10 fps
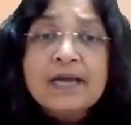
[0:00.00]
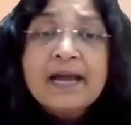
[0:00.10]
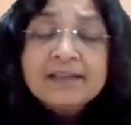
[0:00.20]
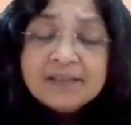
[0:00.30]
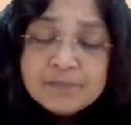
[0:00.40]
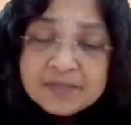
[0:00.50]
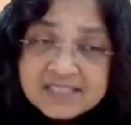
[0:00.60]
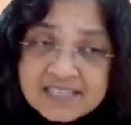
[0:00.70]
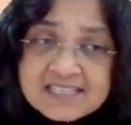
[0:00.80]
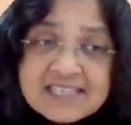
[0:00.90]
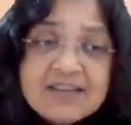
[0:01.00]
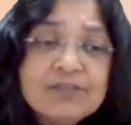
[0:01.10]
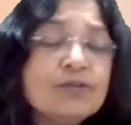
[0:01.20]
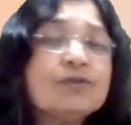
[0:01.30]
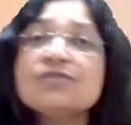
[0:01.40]
at the business
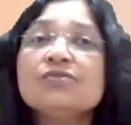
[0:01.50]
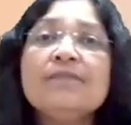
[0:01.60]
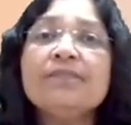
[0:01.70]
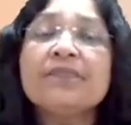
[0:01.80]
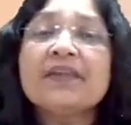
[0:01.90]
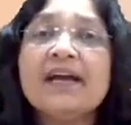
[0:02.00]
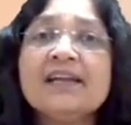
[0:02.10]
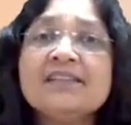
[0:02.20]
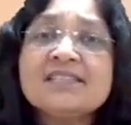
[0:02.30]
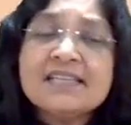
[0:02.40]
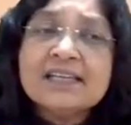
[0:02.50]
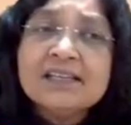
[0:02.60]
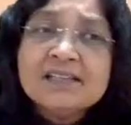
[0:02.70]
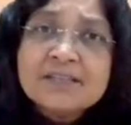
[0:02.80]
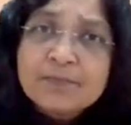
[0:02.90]
level also, at the
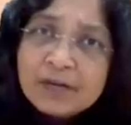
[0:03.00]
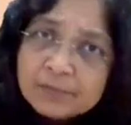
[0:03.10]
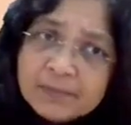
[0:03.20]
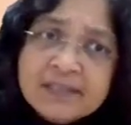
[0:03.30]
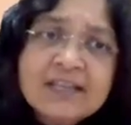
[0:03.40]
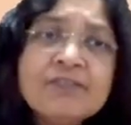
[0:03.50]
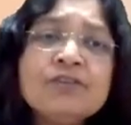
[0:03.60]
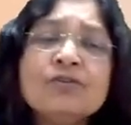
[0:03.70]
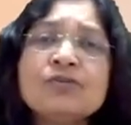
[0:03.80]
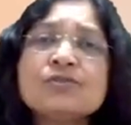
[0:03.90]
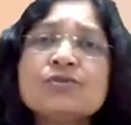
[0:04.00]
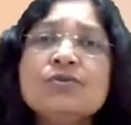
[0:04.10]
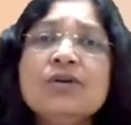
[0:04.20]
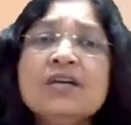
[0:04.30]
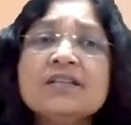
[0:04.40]
single department level
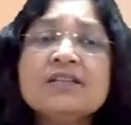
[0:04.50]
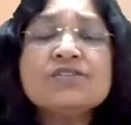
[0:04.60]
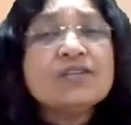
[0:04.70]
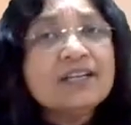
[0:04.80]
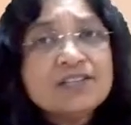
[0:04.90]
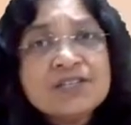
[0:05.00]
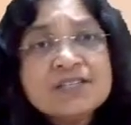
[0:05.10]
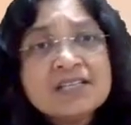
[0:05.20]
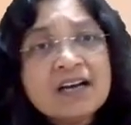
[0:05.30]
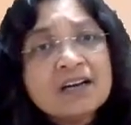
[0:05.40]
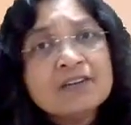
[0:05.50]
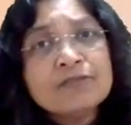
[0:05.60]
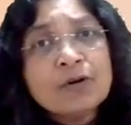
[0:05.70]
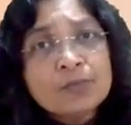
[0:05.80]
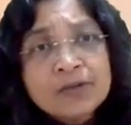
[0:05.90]
also, the strategies are
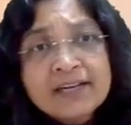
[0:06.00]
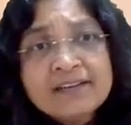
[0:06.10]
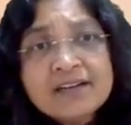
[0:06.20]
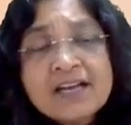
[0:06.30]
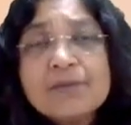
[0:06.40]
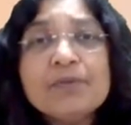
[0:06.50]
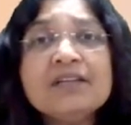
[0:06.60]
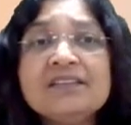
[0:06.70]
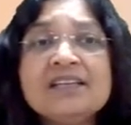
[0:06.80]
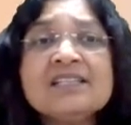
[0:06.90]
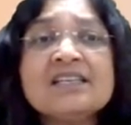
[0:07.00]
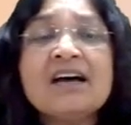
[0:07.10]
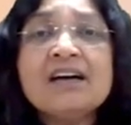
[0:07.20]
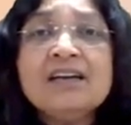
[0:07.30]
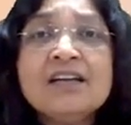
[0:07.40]
formulated, but these
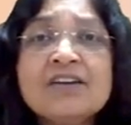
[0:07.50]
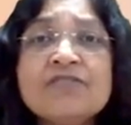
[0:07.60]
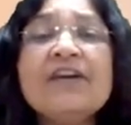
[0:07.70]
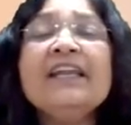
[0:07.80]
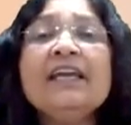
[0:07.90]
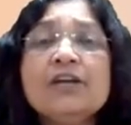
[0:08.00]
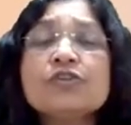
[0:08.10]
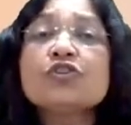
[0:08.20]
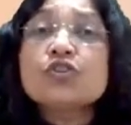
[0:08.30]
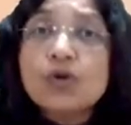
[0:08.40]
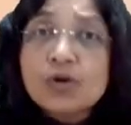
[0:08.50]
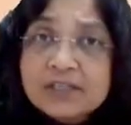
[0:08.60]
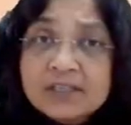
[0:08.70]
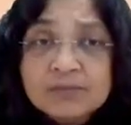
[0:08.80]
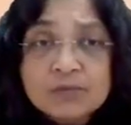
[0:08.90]
are very
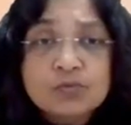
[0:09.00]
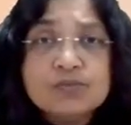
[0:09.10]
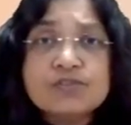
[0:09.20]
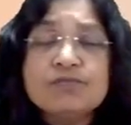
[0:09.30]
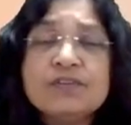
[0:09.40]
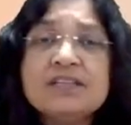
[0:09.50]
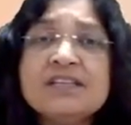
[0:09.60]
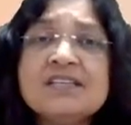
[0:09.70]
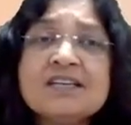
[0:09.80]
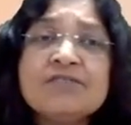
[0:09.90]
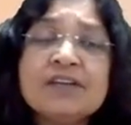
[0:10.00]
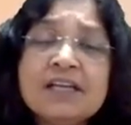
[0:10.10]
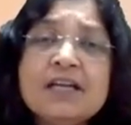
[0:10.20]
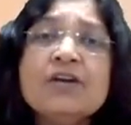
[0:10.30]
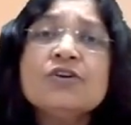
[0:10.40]
short-term goals. These are
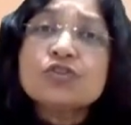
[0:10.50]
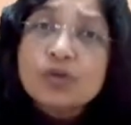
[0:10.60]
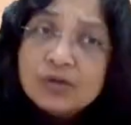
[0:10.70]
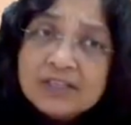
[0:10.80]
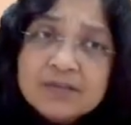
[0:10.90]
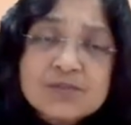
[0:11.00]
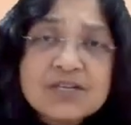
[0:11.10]
very short-term